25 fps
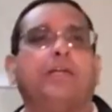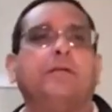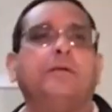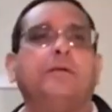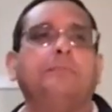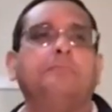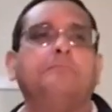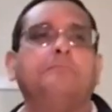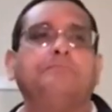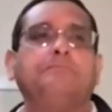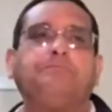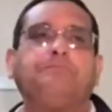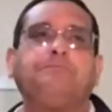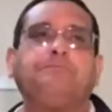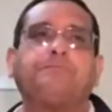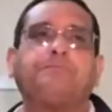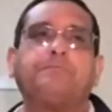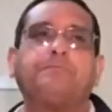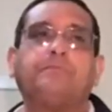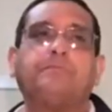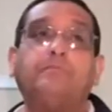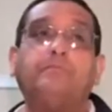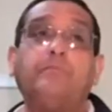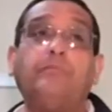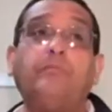there
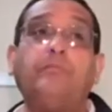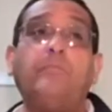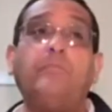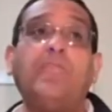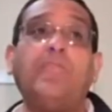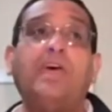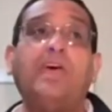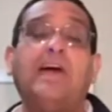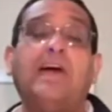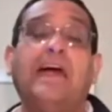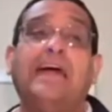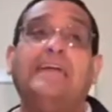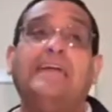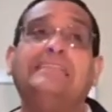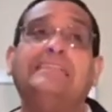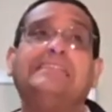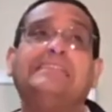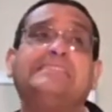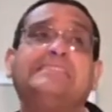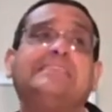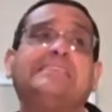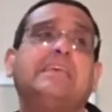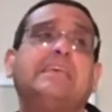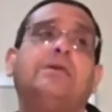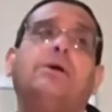and
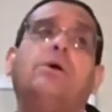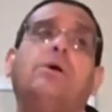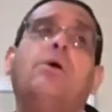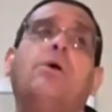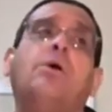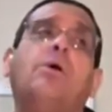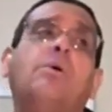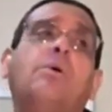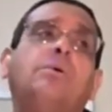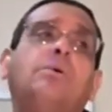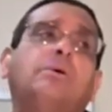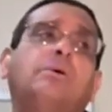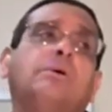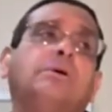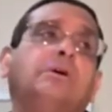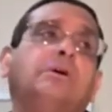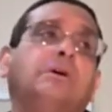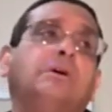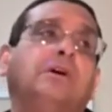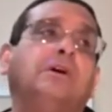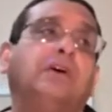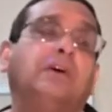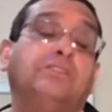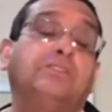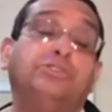they say, oh,
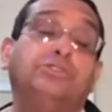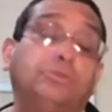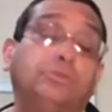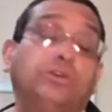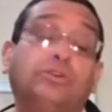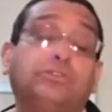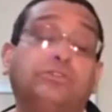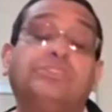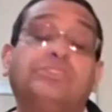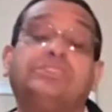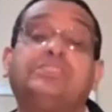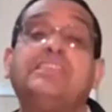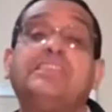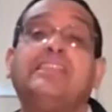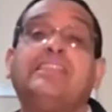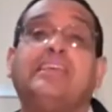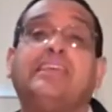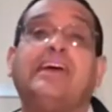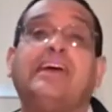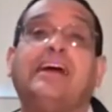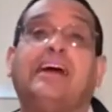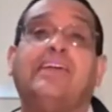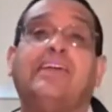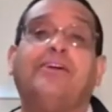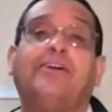you don't see
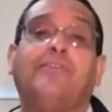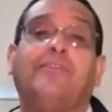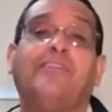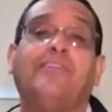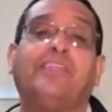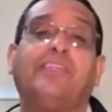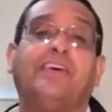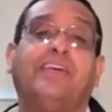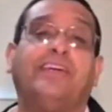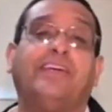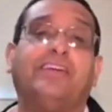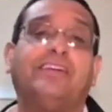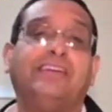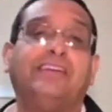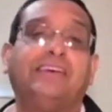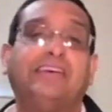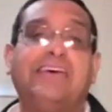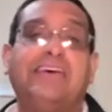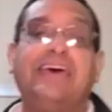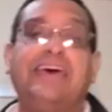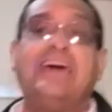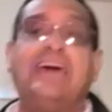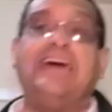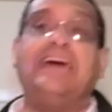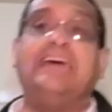the car over there.
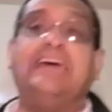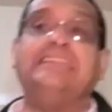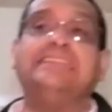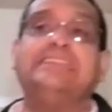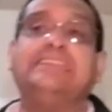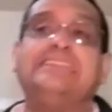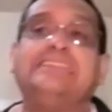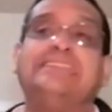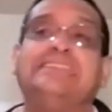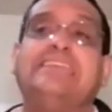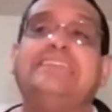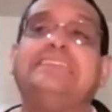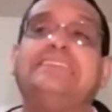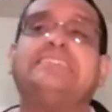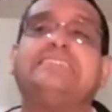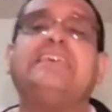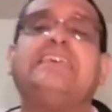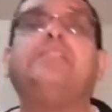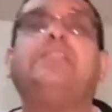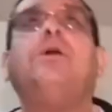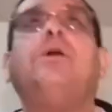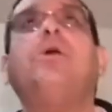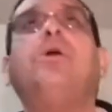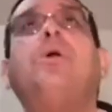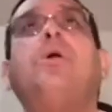And they
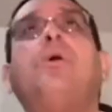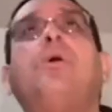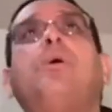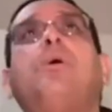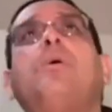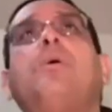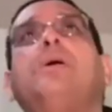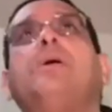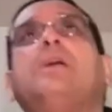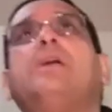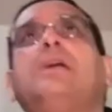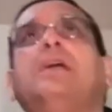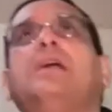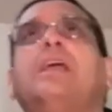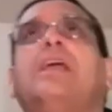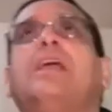said, oh,